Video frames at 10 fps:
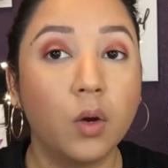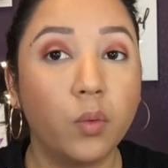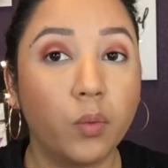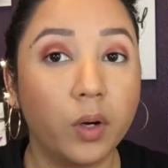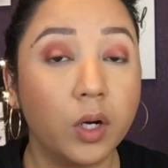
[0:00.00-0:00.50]

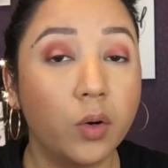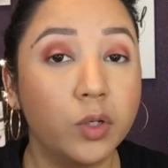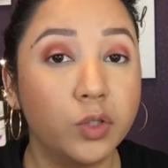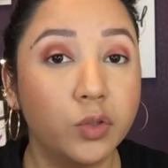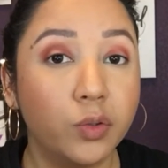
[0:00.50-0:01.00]
We're
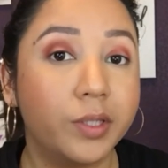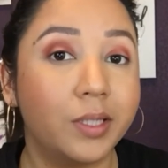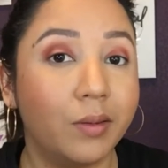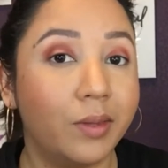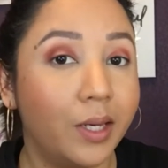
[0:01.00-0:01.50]
going to do the
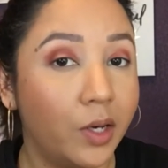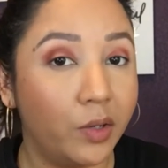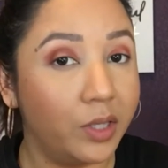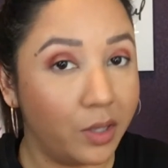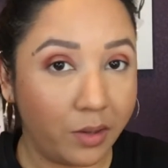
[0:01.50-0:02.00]
same thing
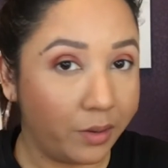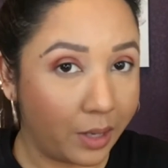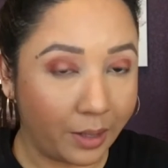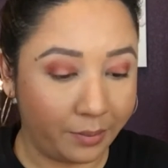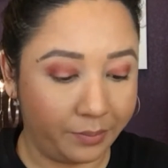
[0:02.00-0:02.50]
on the other
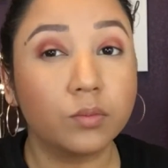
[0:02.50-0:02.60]
eye.